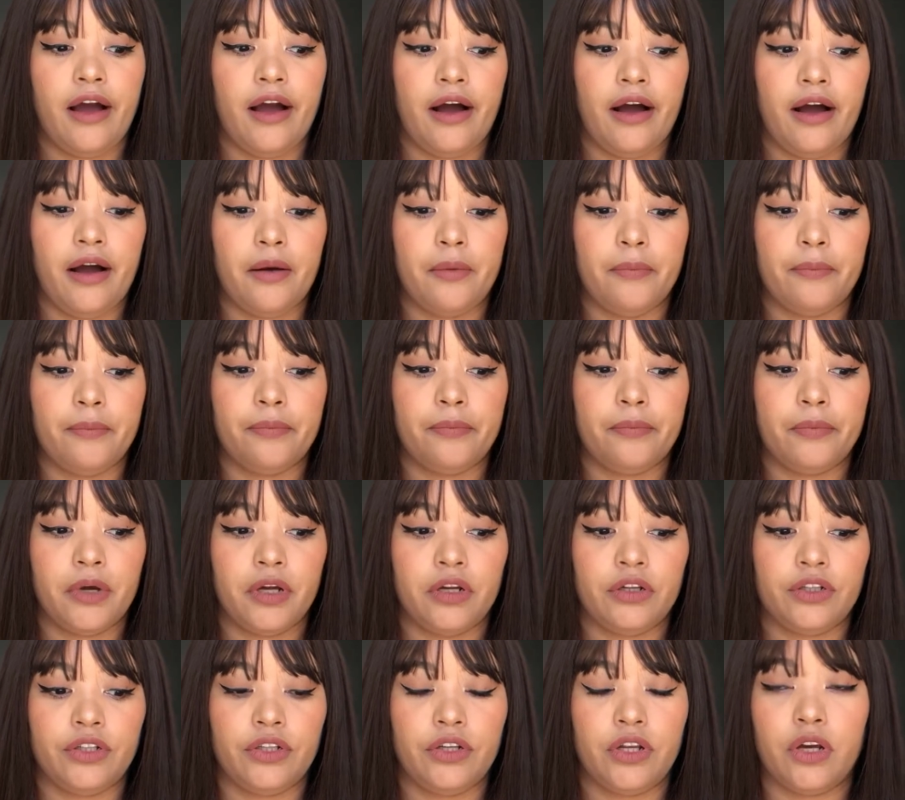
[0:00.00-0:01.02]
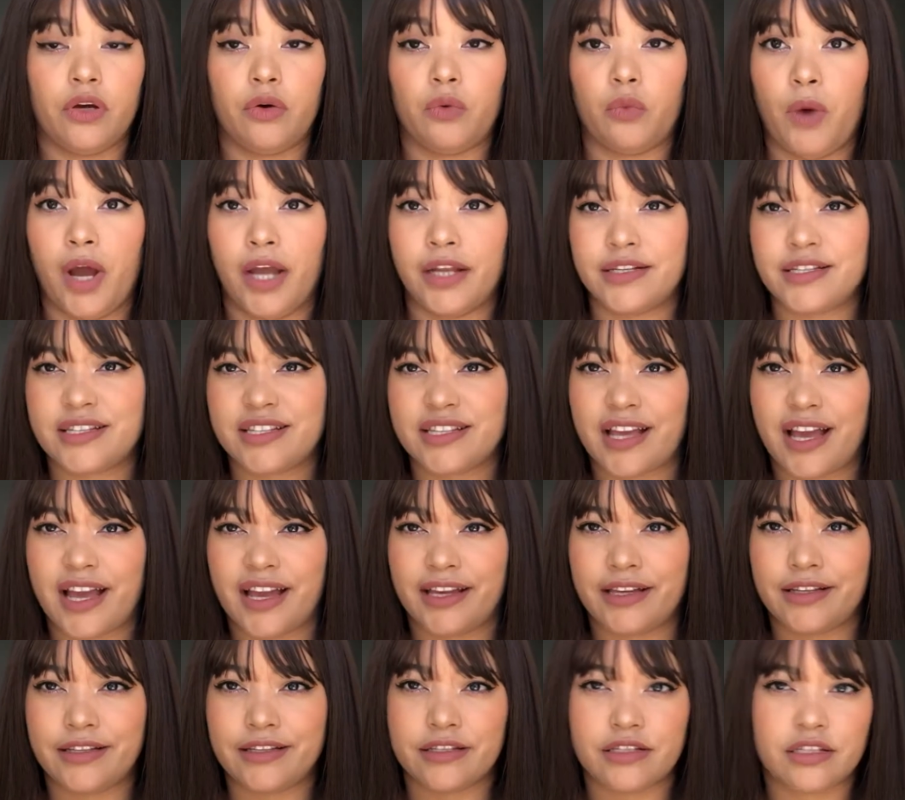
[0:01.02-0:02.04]
um, you know, one
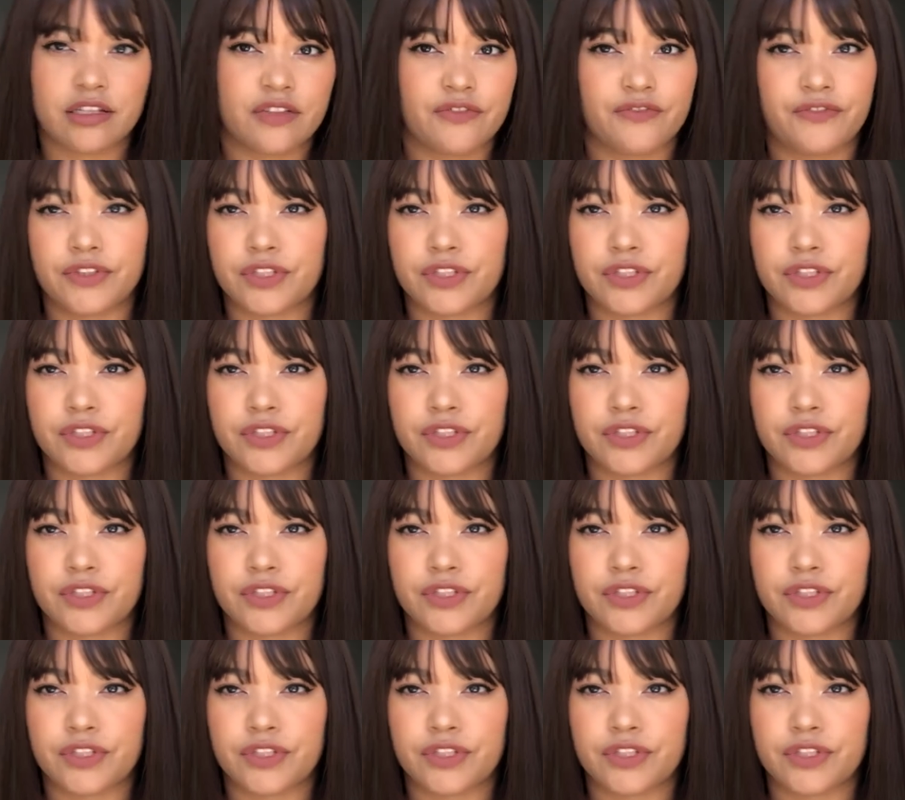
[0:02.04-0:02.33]
size